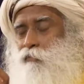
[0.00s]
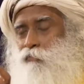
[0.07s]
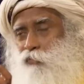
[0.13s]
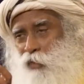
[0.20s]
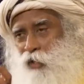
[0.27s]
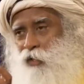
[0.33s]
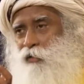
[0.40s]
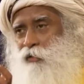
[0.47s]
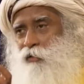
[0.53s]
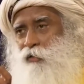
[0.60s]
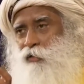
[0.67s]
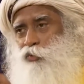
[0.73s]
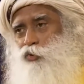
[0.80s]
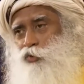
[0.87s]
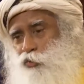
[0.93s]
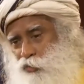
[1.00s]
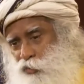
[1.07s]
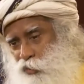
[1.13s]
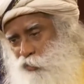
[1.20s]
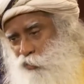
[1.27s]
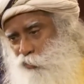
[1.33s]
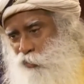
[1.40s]
Why? To
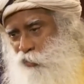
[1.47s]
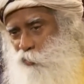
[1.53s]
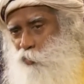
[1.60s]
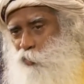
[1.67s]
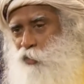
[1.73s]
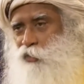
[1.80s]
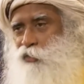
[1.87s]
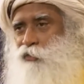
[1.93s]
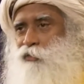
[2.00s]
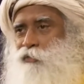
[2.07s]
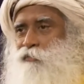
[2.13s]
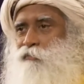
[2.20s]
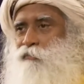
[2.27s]
turn you inward.